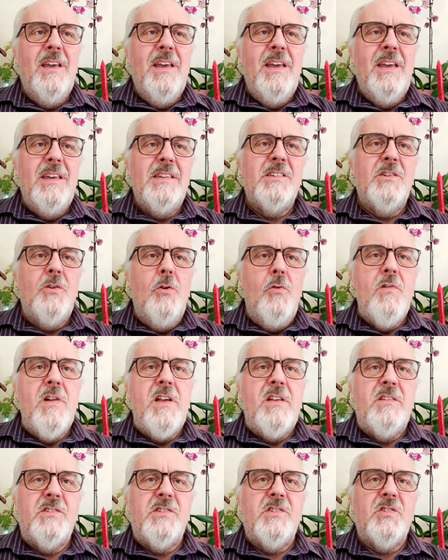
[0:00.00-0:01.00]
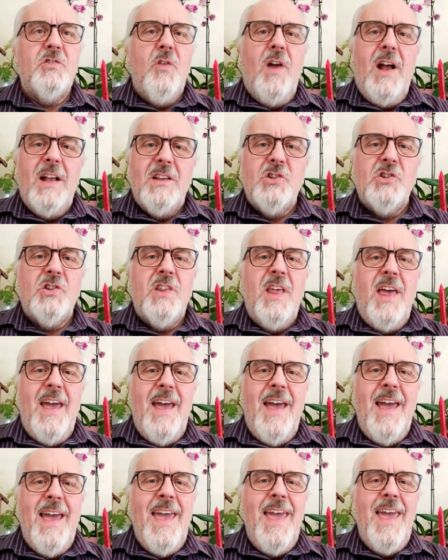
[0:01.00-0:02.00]
historians scratch their
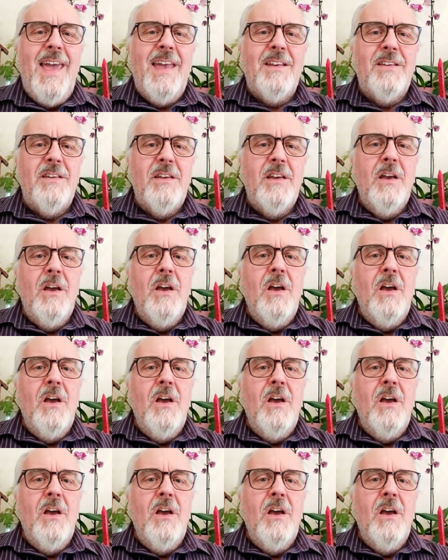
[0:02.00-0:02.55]
head